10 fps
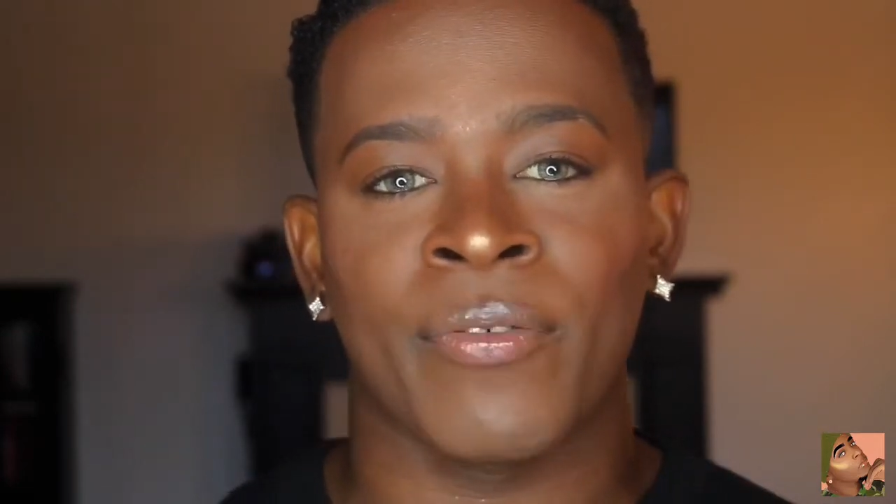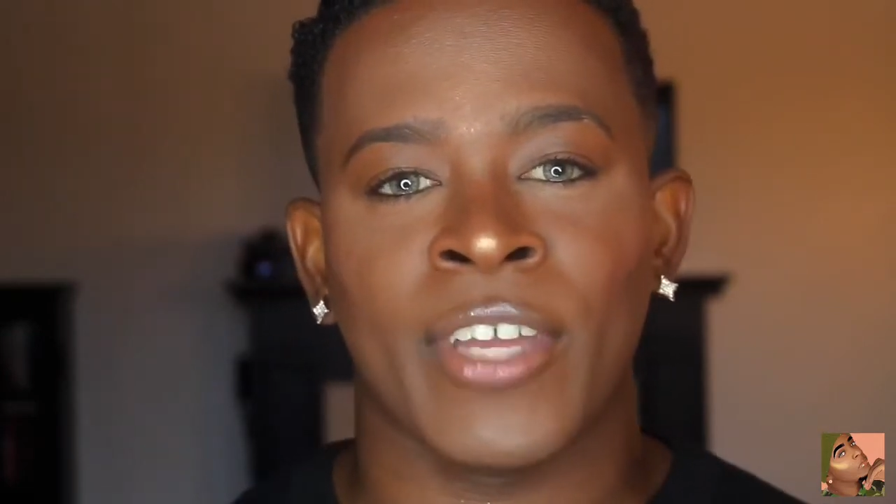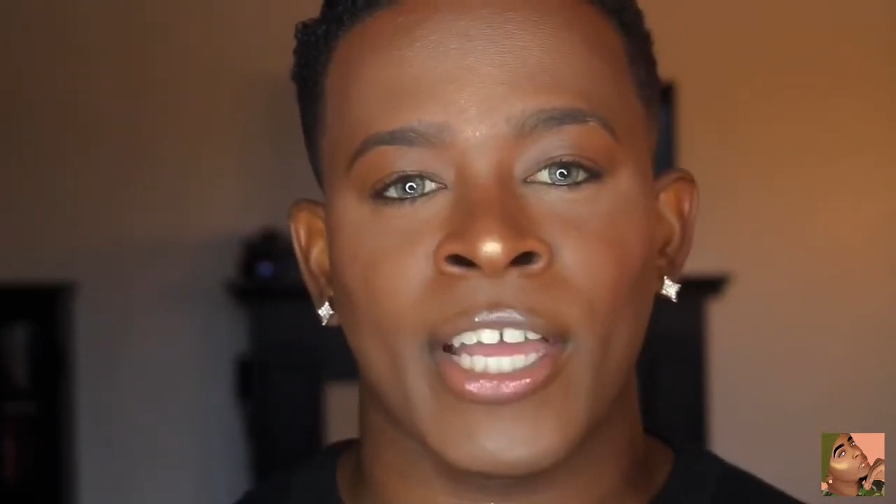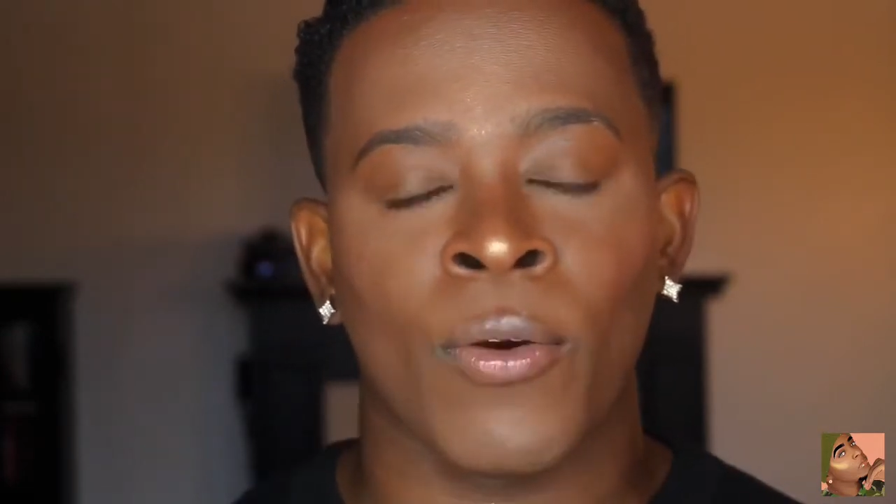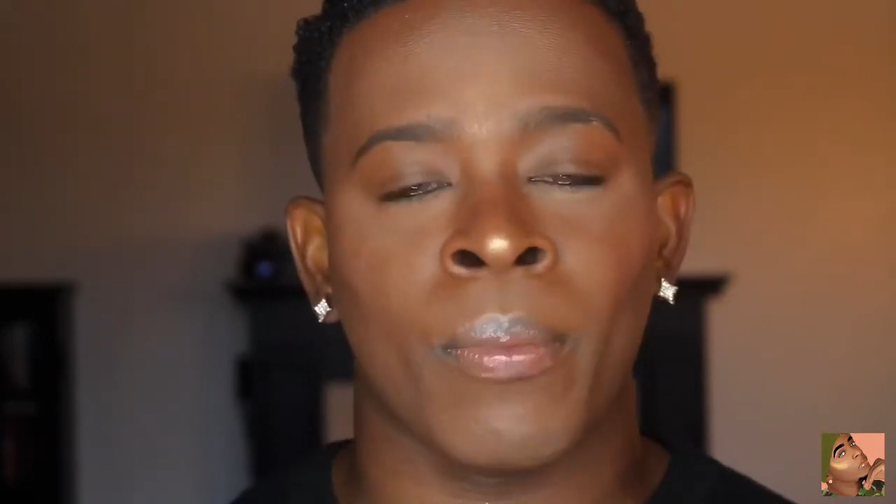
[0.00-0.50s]

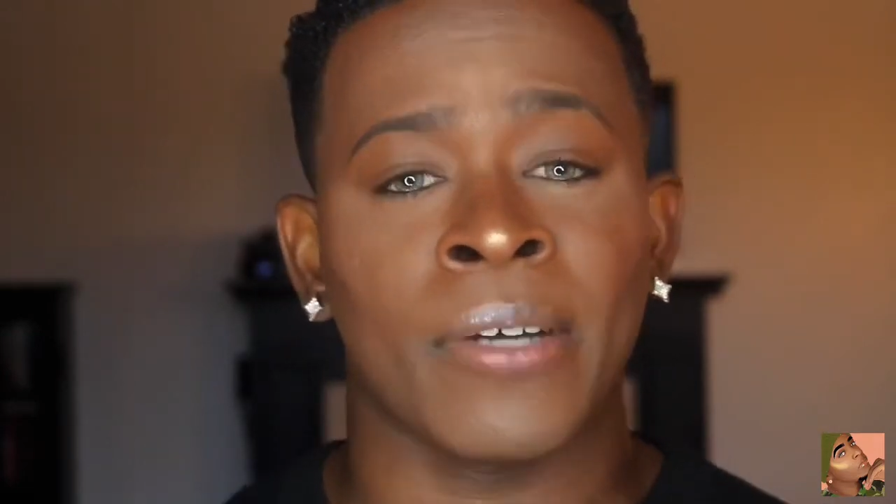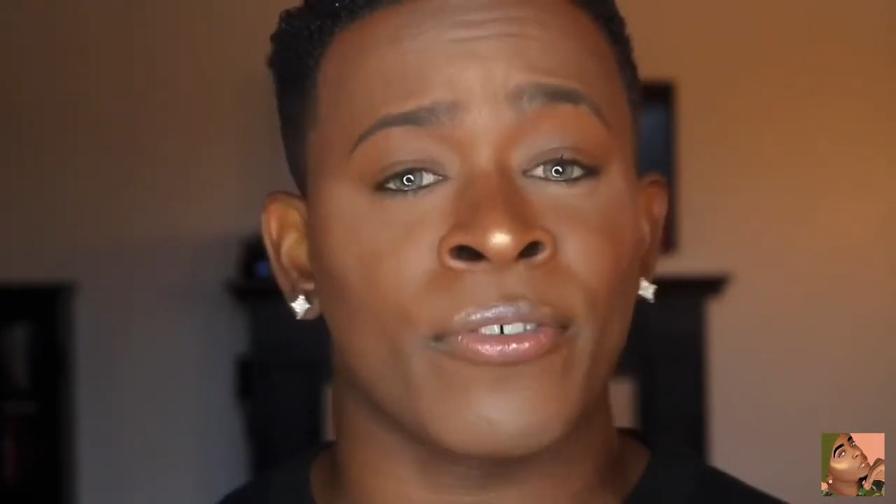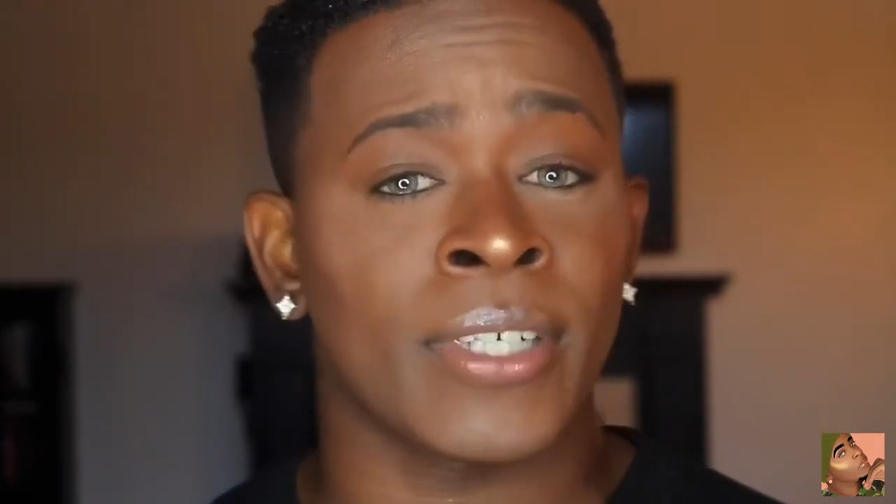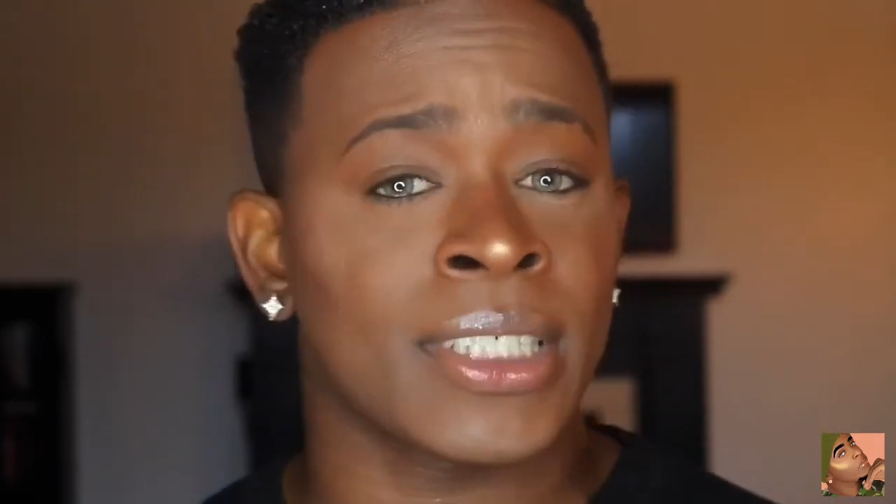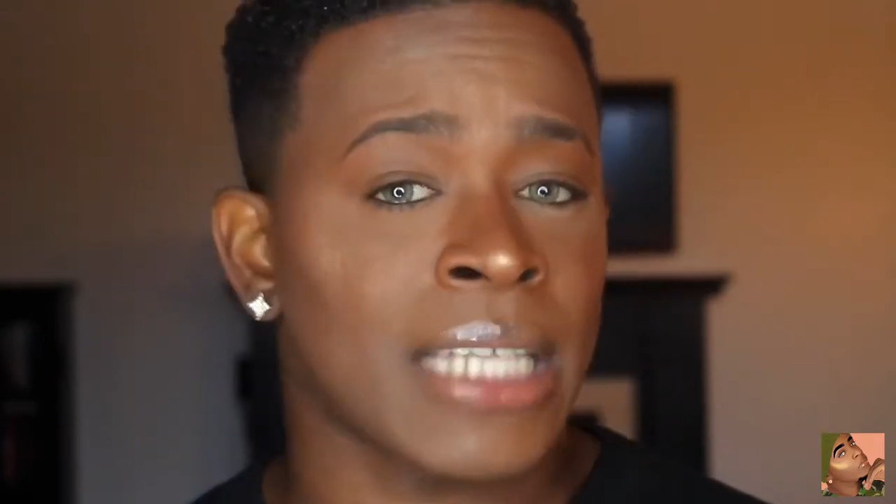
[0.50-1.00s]
video with my
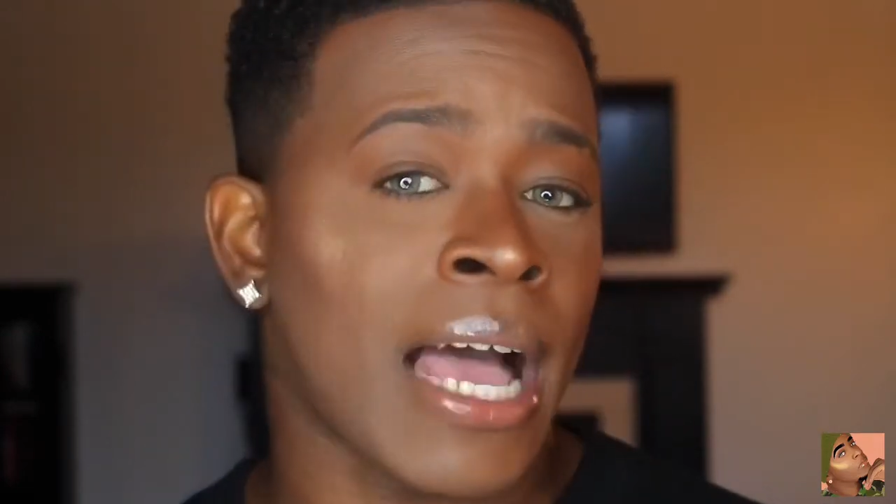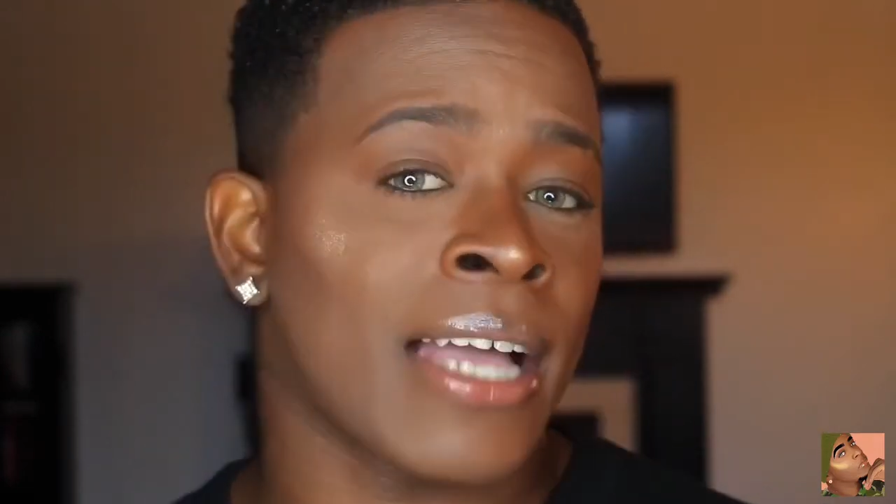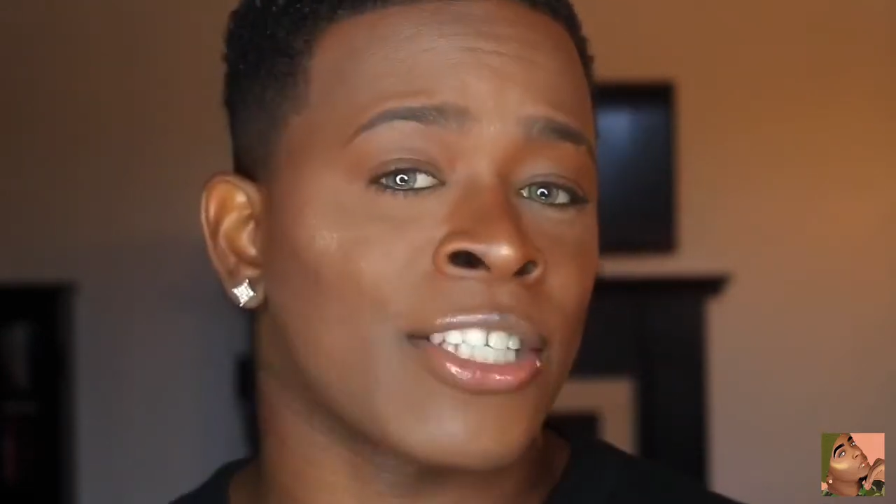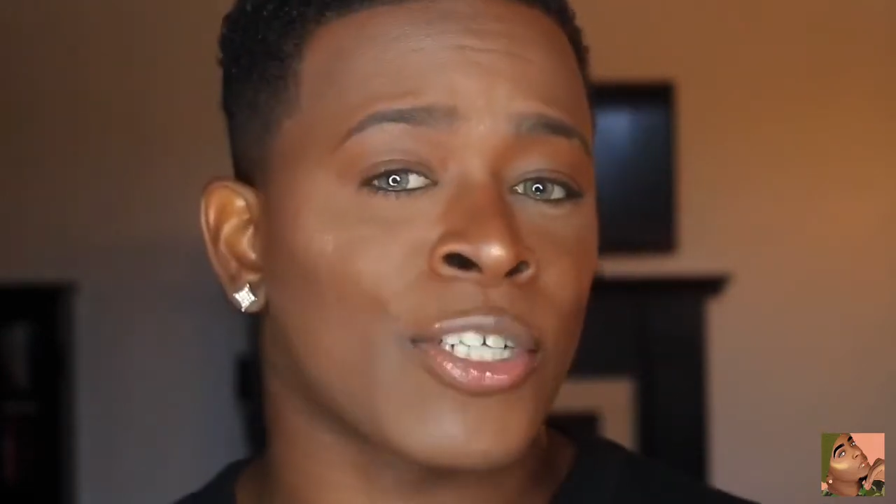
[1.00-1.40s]
friends Ty and